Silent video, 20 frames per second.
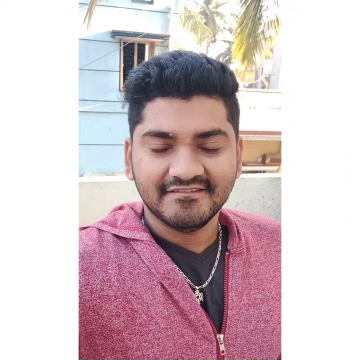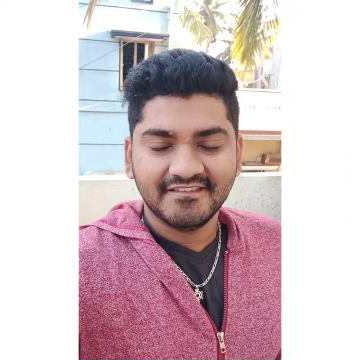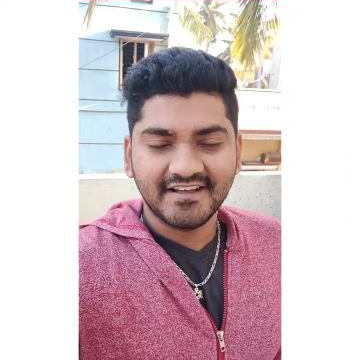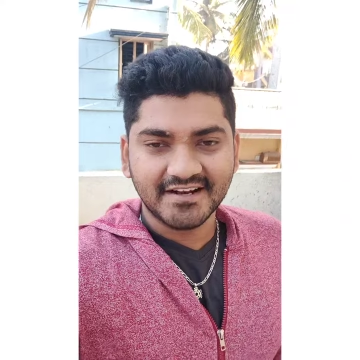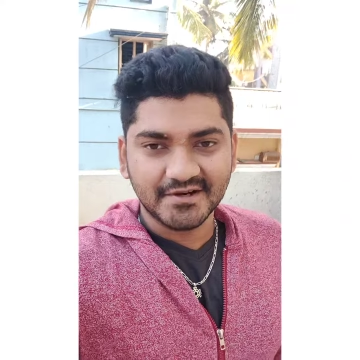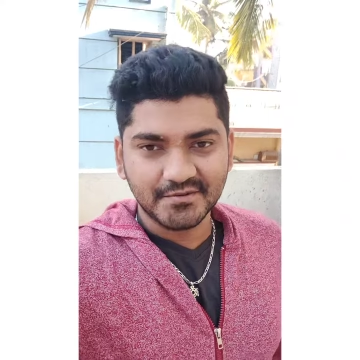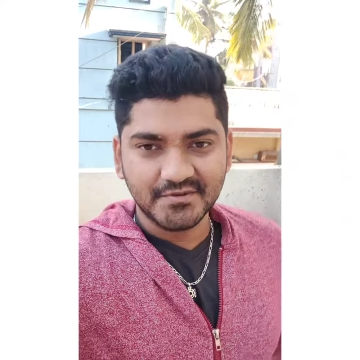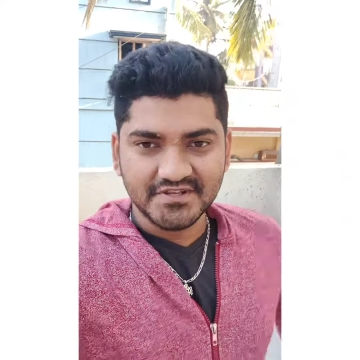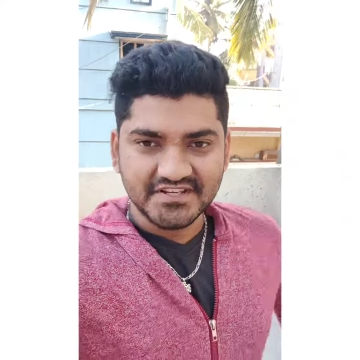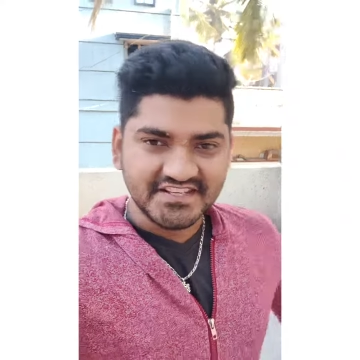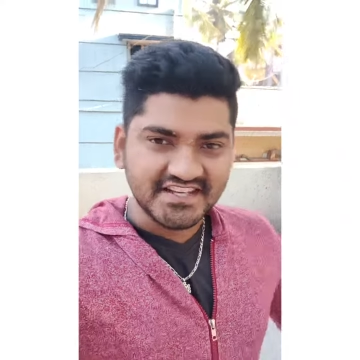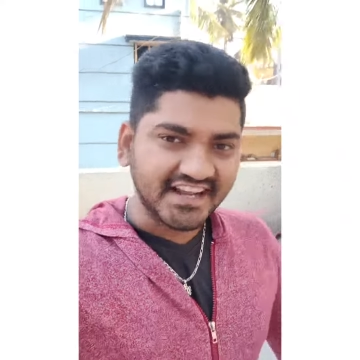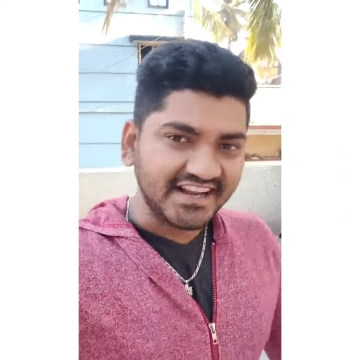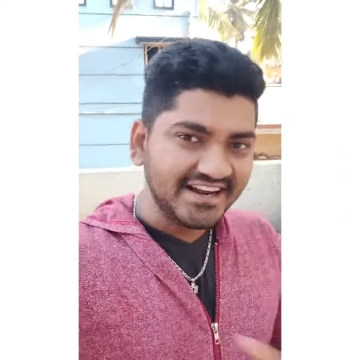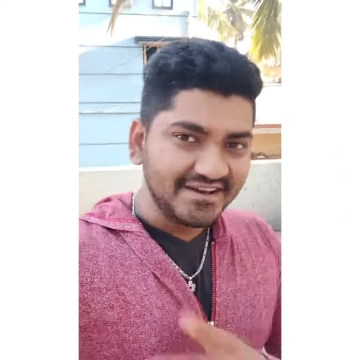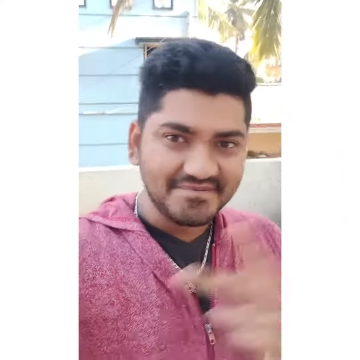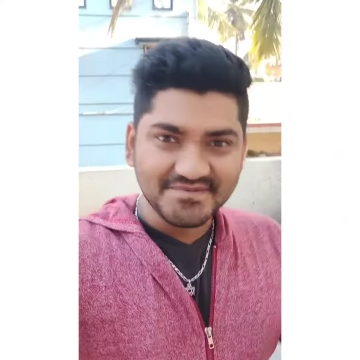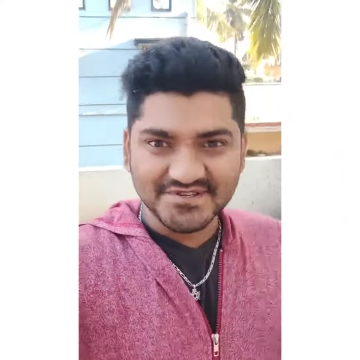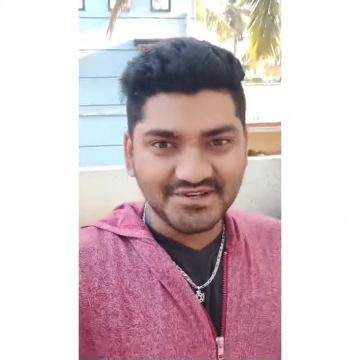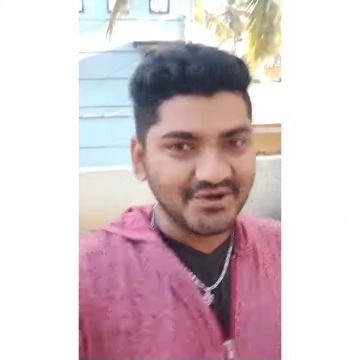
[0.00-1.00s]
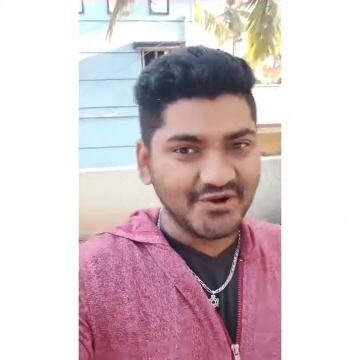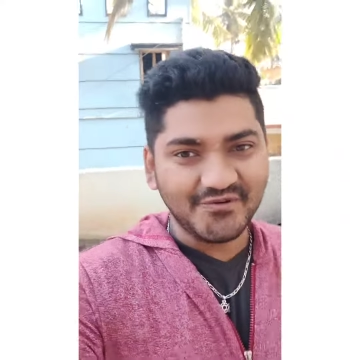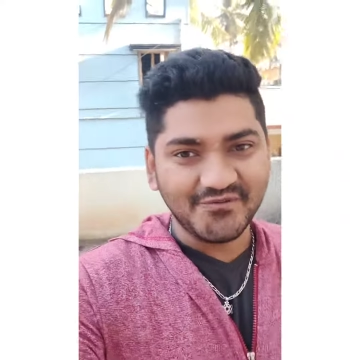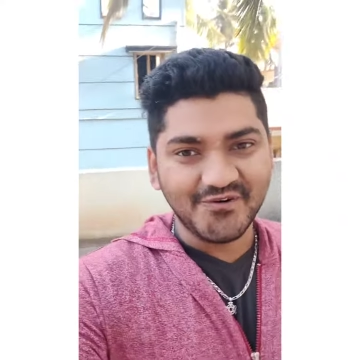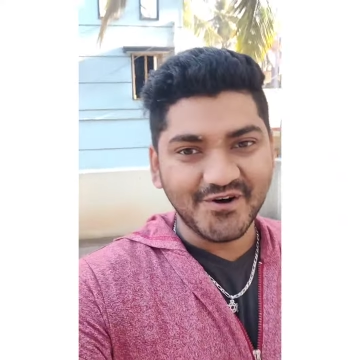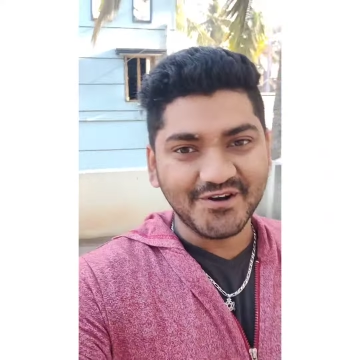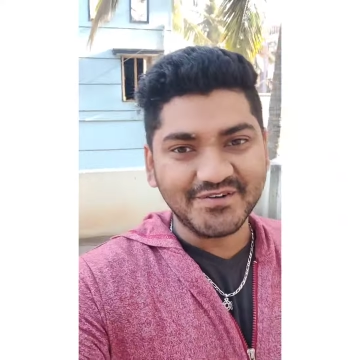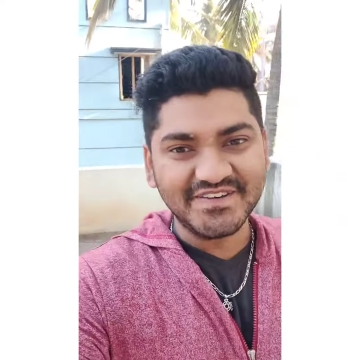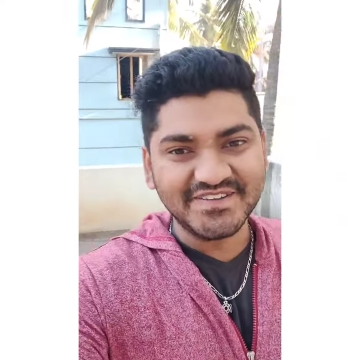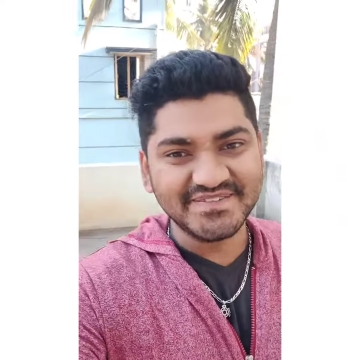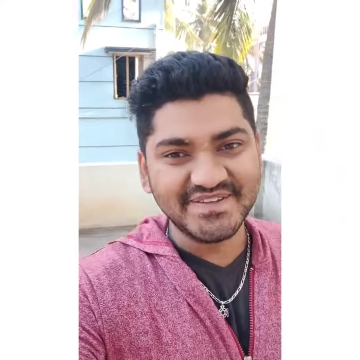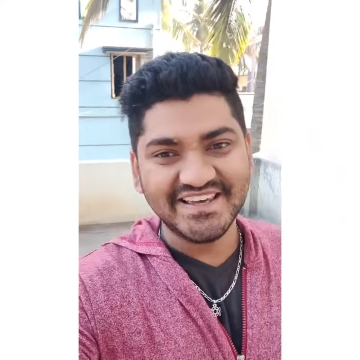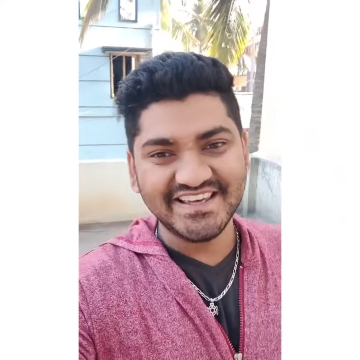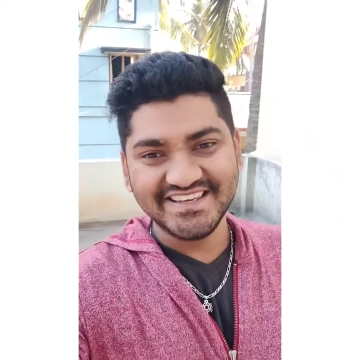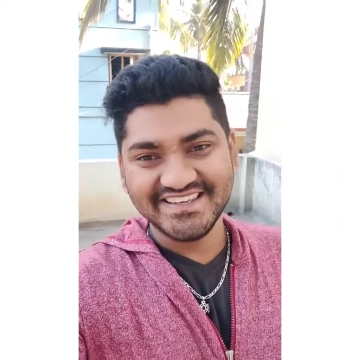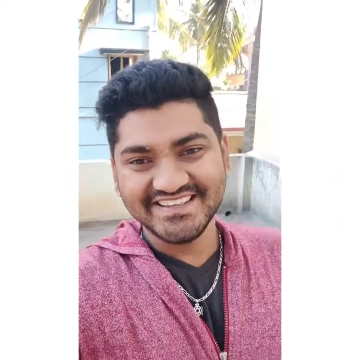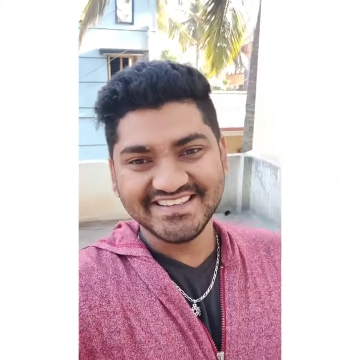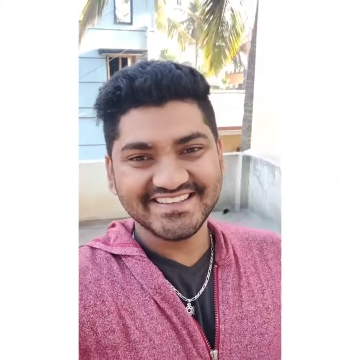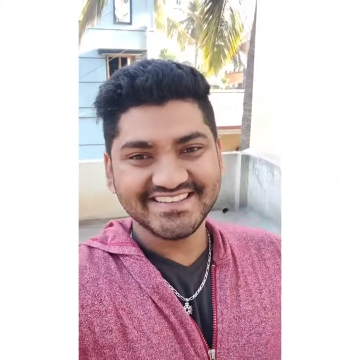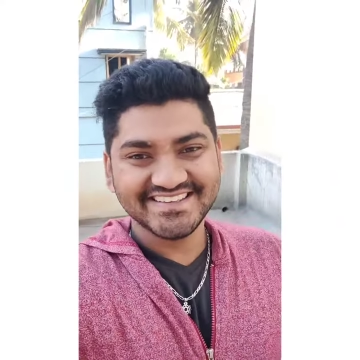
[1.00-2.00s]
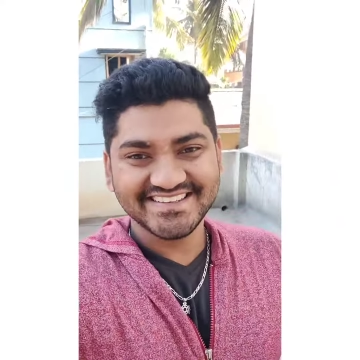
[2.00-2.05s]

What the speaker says: Welcome to the second episode of Walk With Me.